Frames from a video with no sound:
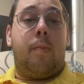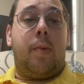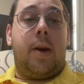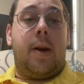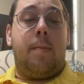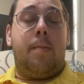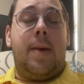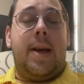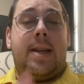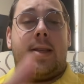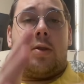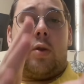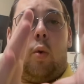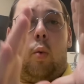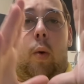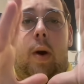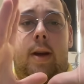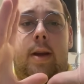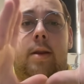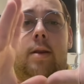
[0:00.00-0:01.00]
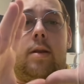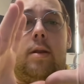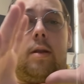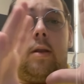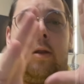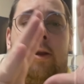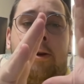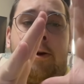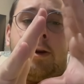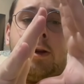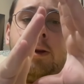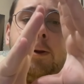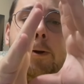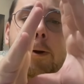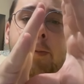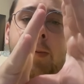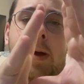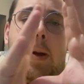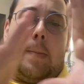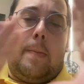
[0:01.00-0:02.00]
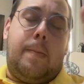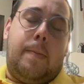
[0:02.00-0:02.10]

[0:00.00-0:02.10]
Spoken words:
but it makes the white look a little bit